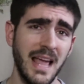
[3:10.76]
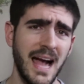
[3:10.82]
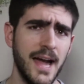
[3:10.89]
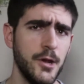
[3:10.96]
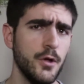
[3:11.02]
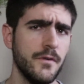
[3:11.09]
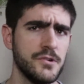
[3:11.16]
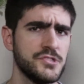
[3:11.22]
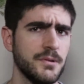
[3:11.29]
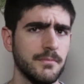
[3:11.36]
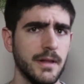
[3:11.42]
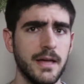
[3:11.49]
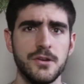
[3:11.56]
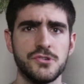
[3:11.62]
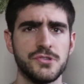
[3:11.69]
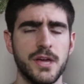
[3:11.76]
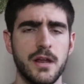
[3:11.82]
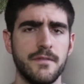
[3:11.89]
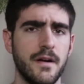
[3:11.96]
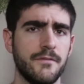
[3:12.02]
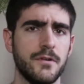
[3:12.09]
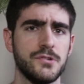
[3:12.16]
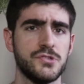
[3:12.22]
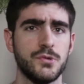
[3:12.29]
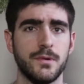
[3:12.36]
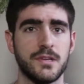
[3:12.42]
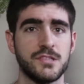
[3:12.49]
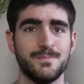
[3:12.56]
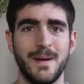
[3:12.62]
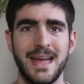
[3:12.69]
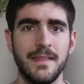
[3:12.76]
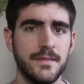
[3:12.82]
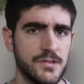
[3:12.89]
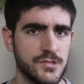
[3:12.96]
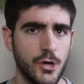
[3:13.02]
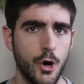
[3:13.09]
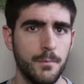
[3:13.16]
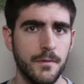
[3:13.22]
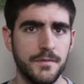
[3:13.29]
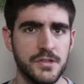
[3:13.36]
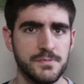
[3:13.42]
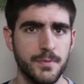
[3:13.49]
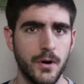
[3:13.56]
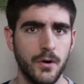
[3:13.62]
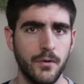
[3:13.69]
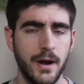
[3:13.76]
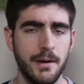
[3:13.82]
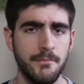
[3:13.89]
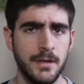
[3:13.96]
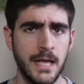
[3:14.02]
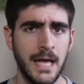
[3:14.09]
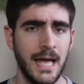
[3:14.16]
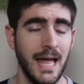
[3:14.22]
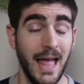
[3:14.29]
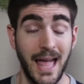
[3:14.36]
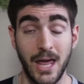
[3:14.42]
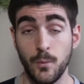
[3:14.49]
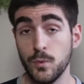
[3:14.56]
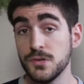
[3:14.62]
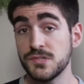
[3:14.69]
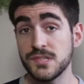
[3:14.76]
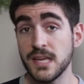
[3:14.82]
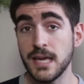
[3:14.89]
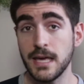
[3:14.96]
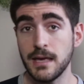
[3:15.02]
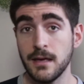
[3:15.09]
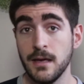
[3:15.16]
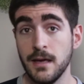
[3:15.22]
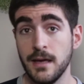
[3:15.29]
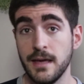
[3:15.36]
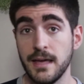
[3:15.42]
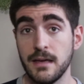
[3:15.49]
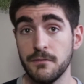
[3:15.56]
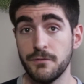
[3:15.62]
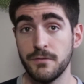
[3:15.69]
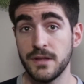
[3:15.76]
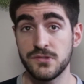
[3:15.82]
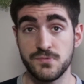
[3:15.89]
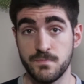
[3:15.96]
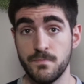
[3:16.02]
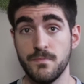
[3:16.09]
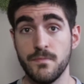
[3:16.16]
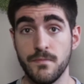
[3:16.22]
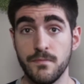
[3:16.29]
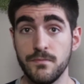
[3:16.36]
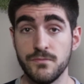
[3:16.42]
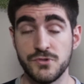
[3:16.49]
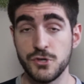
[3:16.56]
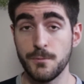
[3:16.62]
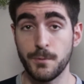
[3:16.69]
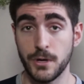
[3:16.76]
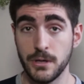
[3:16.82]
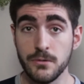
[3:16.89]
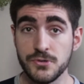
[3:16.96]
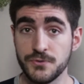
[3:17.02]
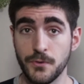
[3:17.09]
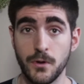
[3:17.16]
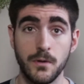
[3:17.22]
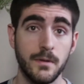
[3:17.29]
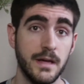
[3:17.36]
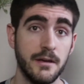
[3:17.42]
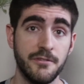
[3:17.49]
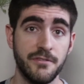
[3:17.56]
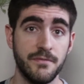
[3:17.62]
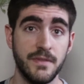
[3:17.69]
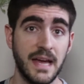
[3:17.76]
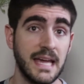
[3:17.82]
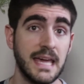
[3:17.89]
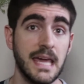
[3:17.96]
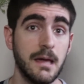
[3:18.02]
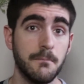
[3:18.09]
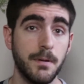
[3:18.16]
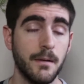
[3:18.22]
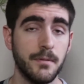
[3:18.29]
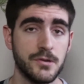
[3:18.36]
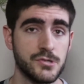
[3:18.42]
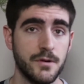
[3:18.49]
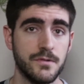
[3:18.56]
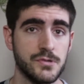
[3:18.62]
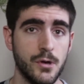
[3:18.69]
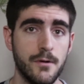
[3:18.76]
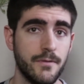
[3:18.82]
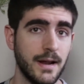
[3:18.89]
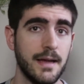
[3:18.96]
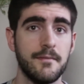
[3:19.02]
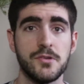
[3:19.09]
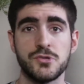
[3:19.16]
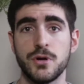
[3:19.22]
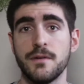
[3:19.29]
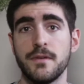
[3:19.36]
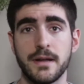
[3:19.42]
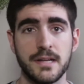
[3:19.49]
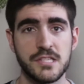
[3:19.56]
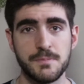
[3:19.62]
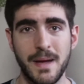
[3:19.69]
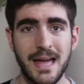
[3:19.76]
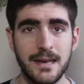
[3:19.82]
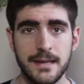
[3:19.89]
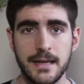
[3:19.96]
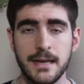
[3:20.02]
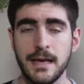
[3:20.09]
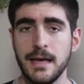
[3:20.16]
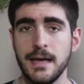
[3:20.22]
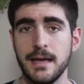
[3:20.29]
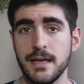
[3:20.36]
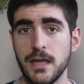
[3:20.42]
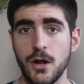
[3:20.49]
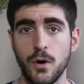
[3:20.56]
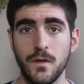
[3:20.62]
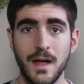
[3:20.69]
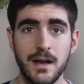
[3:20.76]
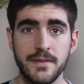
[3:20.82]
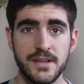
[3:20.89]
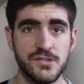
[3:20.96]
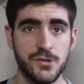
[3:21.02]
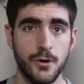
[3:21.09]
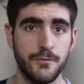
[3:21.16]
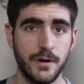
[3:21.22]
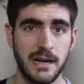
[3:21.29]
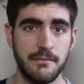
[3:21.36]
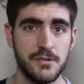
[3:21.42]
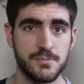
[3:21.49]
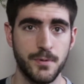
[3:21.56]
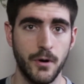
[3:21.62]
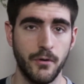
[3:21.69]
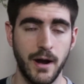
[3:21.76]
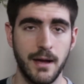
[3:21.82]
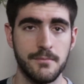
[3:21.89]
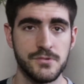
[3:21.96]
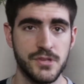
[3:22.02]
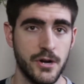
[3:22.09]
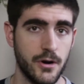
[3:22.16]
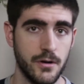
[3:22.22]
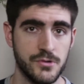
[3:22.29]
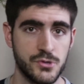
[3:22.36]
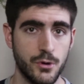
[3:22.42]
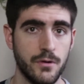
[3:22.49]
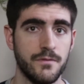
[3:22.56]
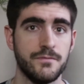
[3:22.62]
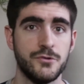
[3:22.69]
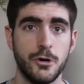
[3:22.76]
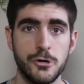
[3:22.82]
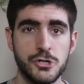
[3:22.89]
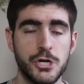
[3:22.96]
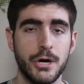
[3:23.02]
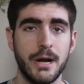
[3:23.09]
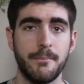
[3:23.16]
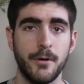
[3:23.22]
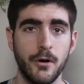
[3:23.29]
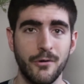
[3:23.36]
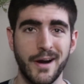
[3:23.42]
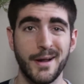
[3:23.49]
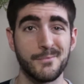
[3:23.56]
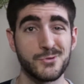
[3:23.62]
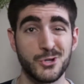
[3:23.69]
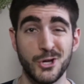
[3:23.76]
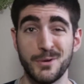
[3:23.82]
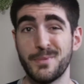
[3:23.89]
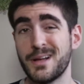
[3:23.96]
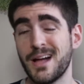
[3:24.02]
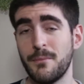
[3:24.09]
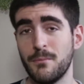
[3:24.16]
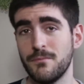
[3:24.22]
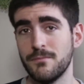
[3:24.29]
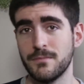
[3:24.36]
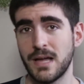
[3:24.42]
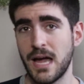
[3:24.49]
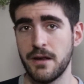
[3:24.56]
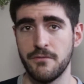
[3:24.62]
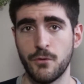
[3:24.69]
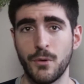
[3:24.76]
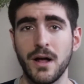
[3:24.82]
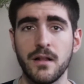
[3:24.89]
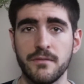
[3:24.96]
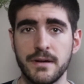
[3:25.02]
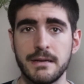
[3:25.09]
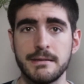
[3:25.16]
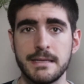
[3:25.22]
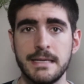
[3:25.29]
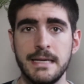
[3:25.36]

I know there's some legislative efforts to expand the scope of this program, and we'll see if it's super useful if they keep public service loan forgiveness or even expand it. You know, a lot of these loan forgiveness programs that are sort of tertiary programs could become kind of irrelevant.